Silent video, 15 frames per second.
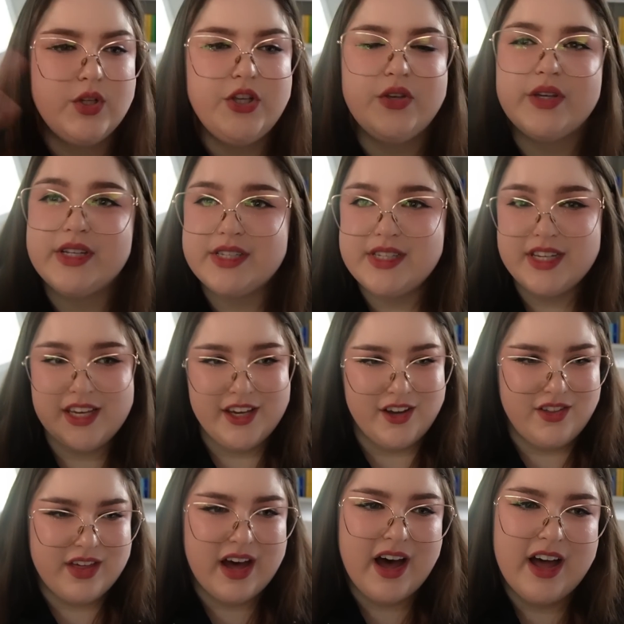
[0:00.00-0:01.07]
You can see here
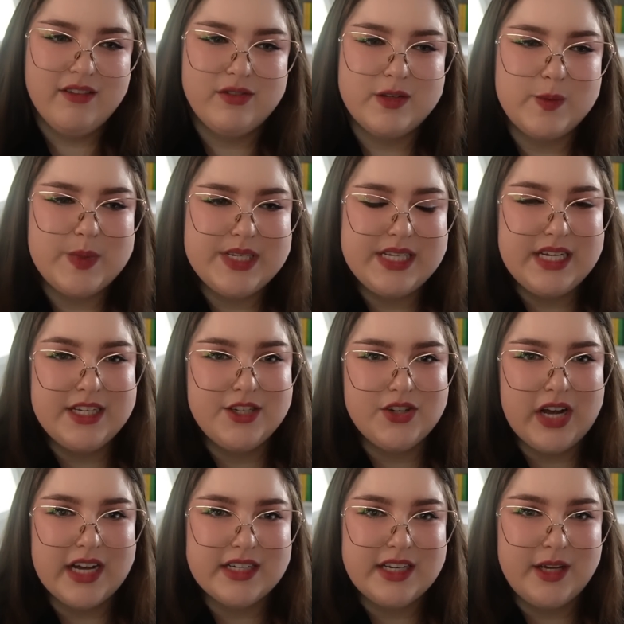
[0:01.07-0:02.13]
that IVE was busy
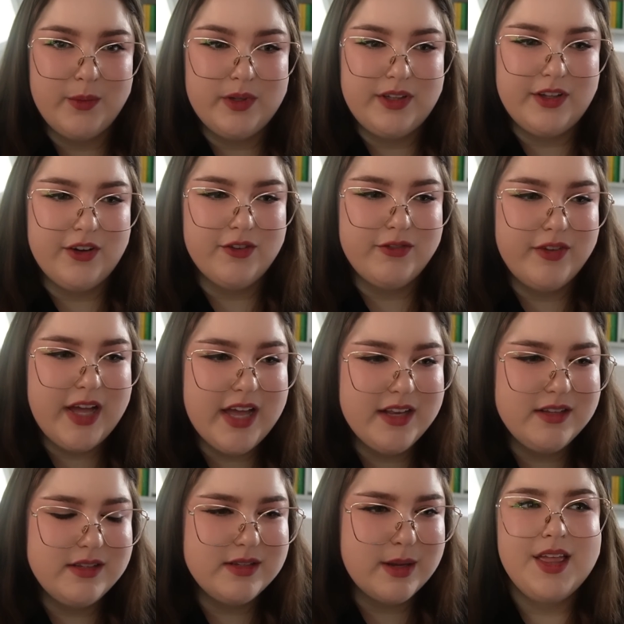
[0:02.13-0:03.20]
interacting with their
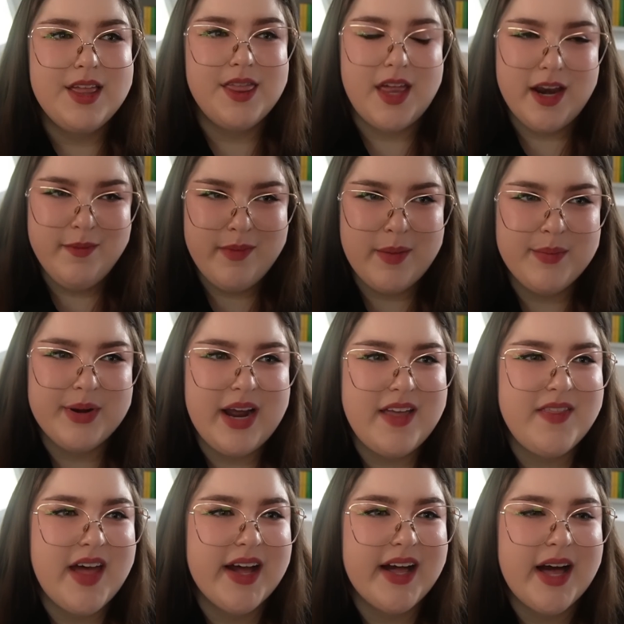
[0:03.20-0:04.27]
fans. Then a member
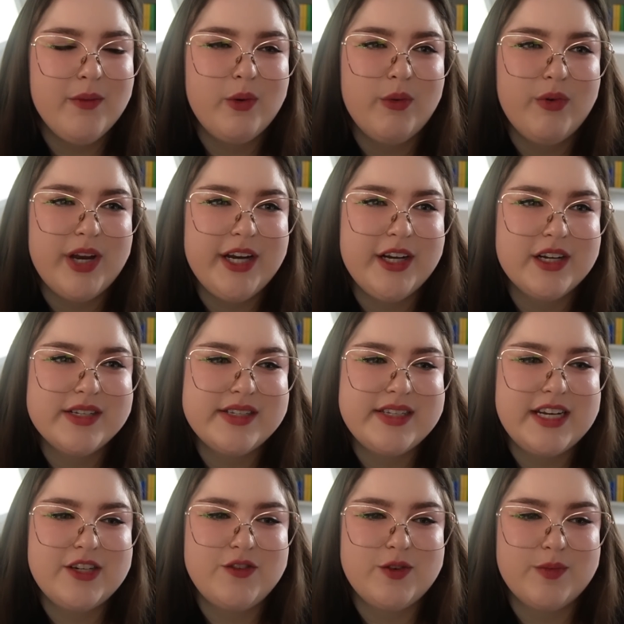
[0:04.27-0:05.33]
and that guy were running on
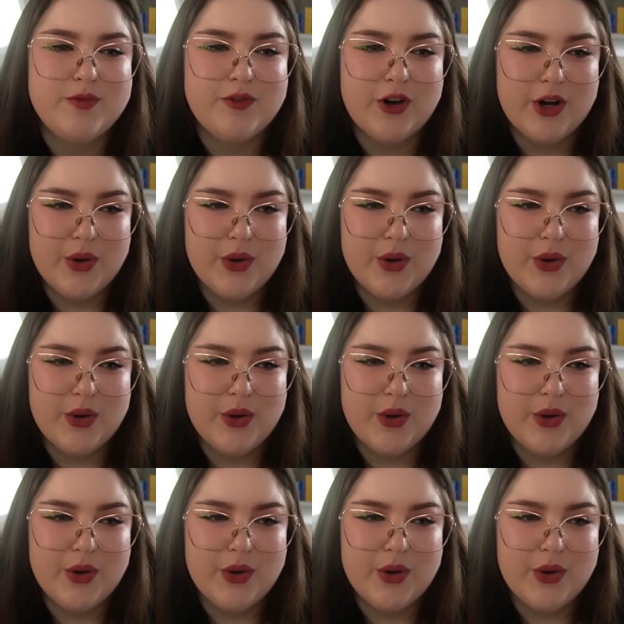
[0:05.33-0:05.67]
stage from far